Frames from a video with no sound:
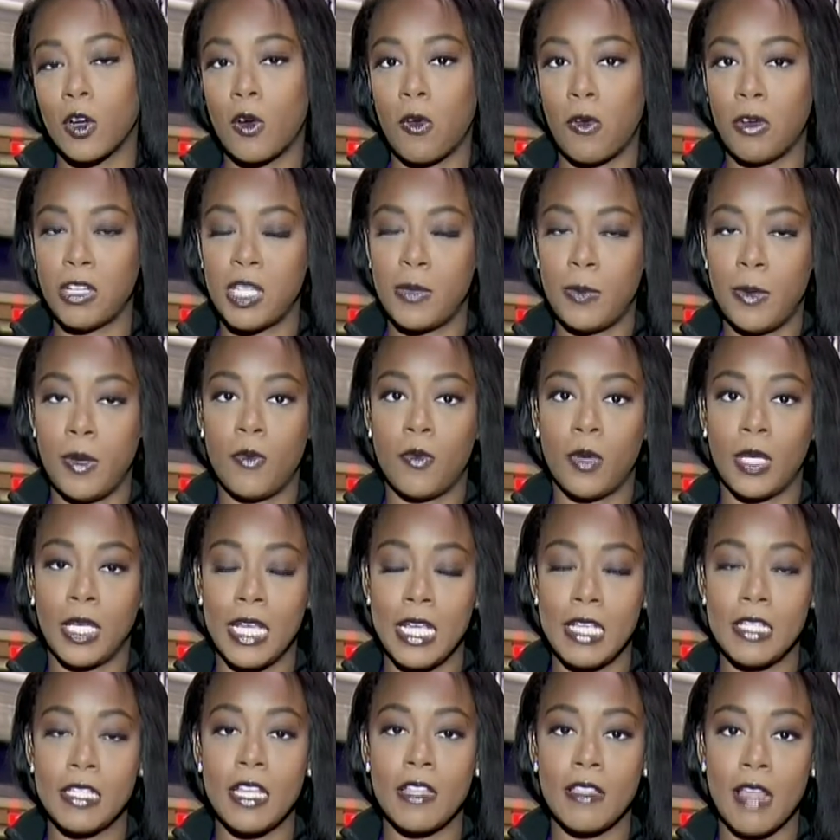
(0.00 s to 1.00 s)
they're going to be
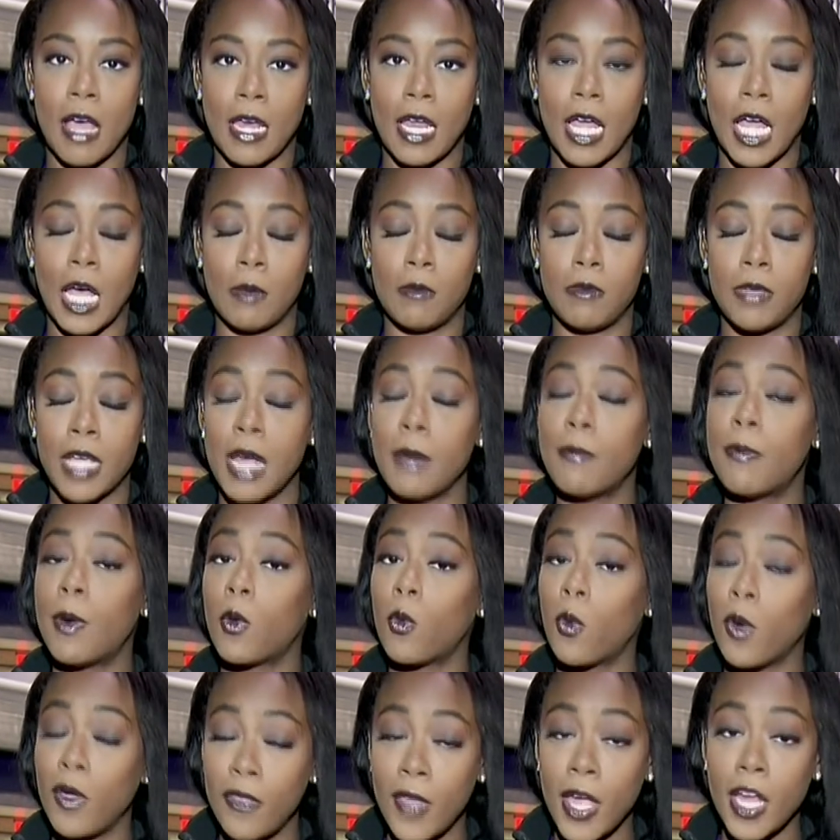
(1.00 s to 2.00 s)
releasing that update,
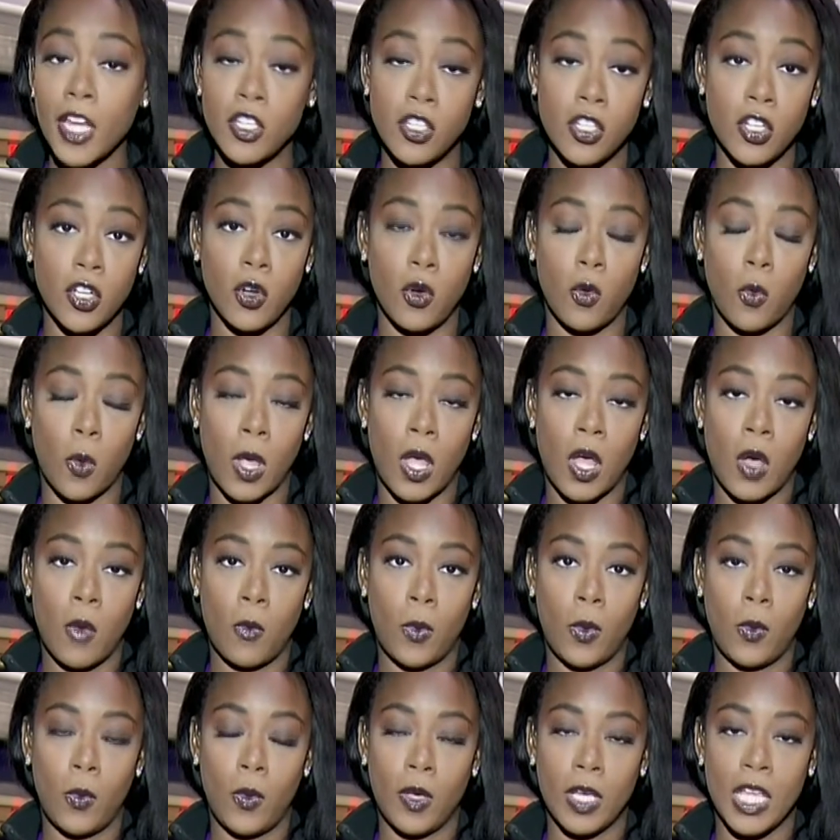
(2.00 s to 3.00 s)
but when they do,
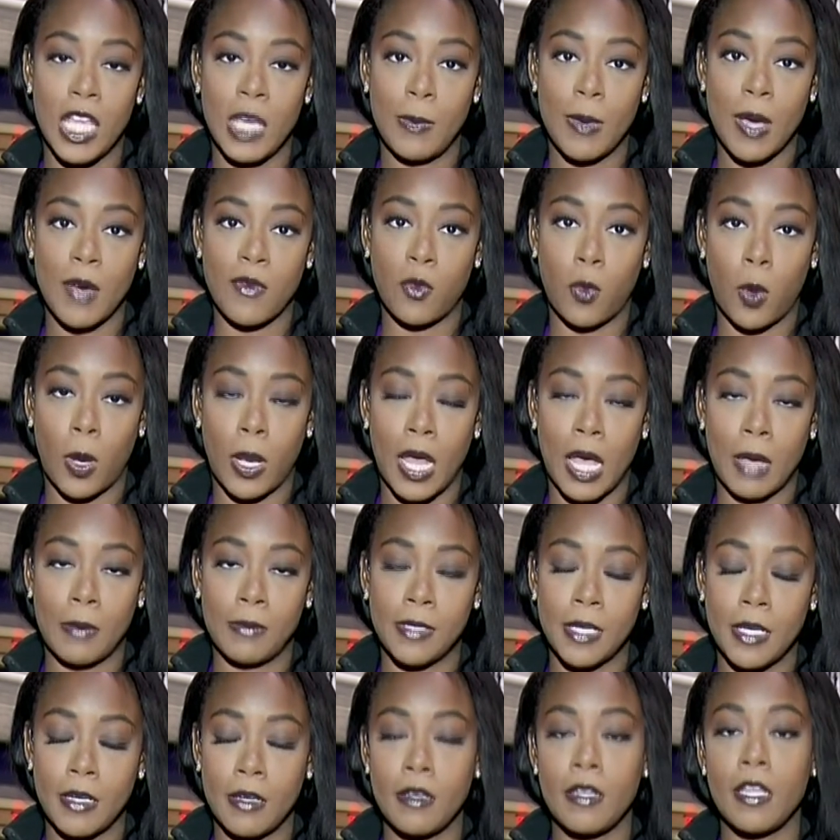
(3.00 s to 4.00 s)
we will keep everyone
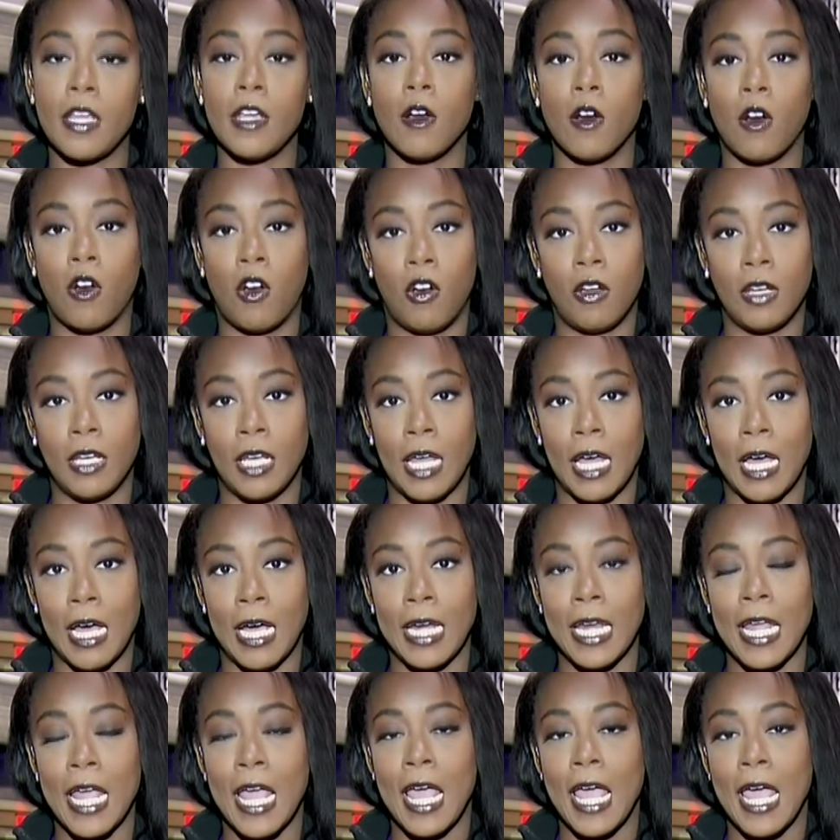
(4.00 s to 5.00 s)
updated here
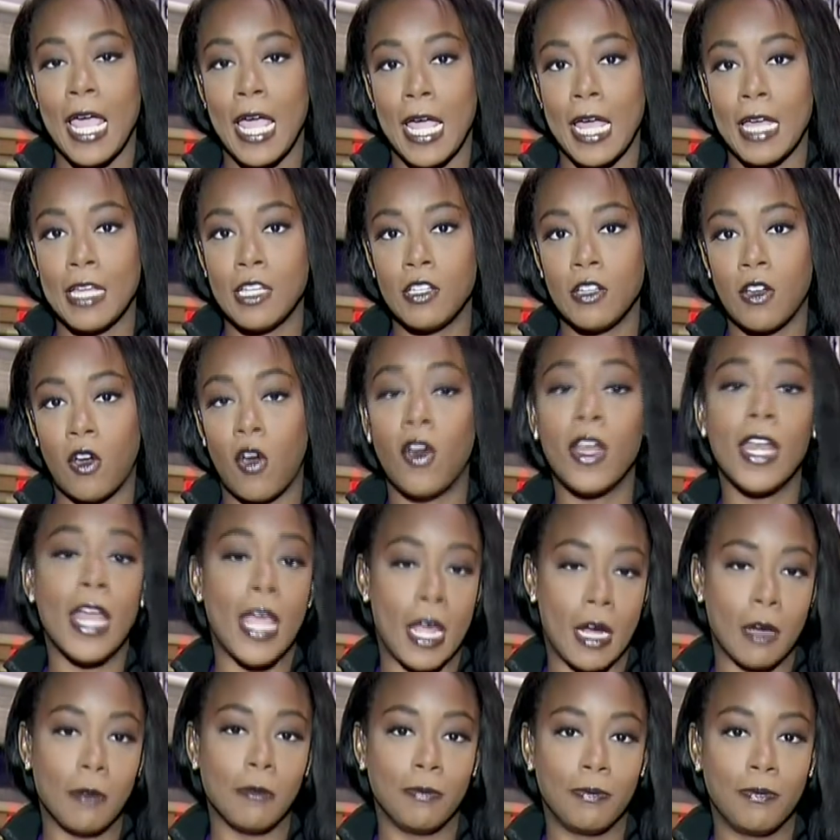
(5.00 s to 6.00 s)
online and
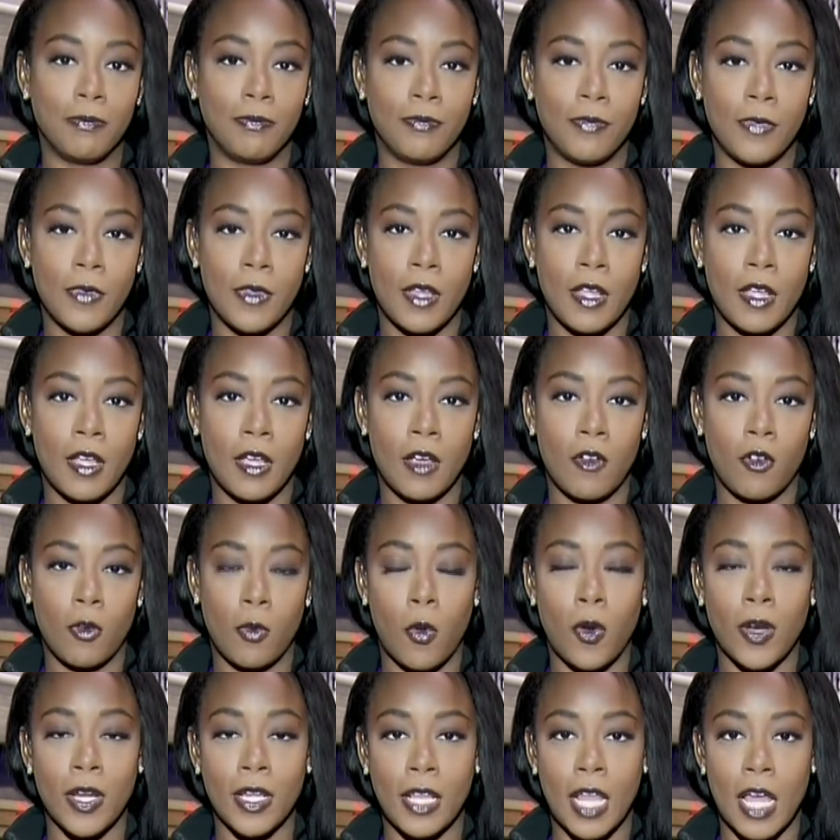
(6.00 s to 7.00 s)
on air.
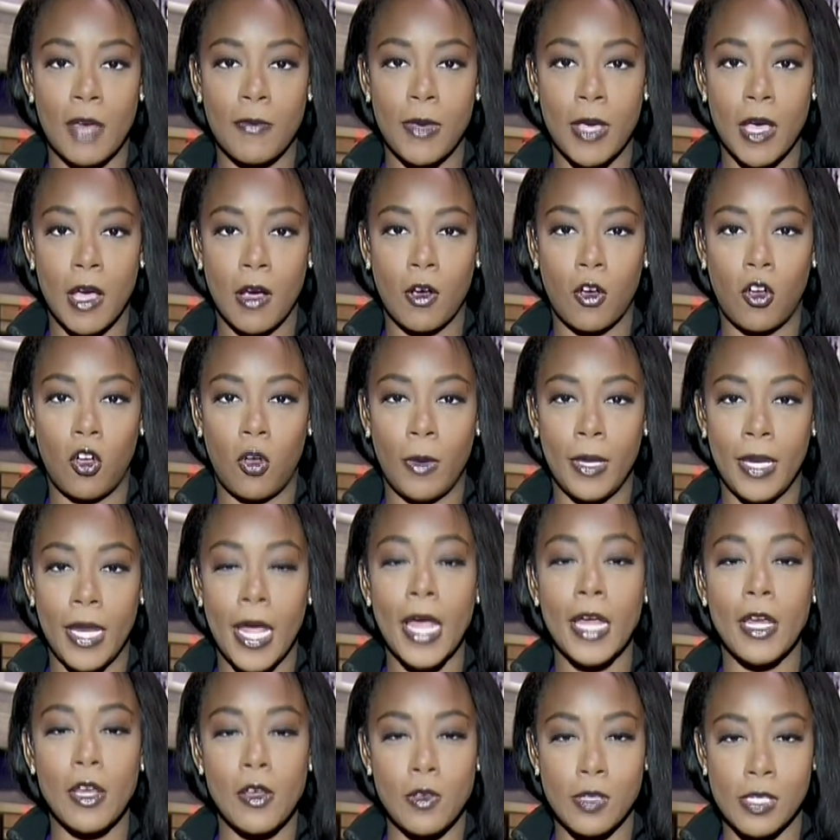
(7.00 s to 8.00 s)
Reporting live, Bianca
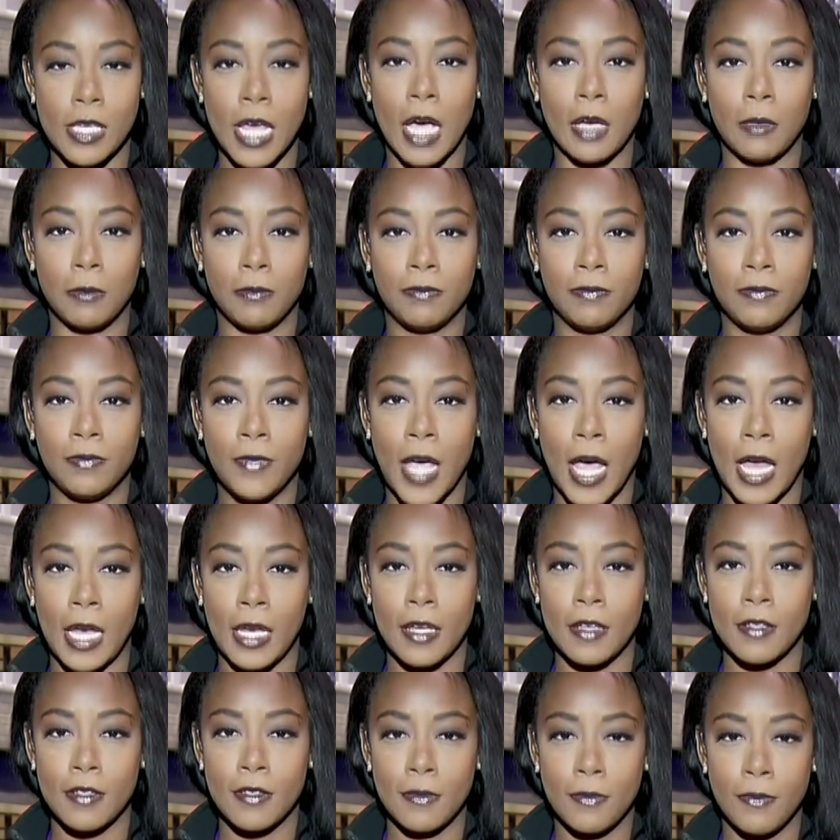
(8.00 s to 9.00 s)
Holman, 8 News Now.
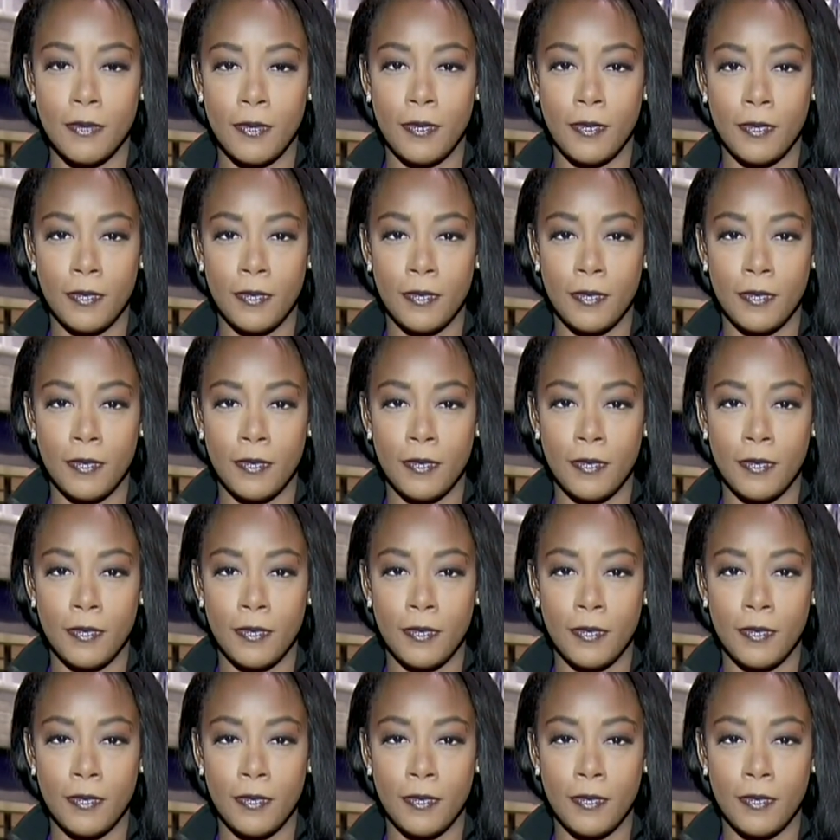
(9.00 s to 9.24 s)
Alex?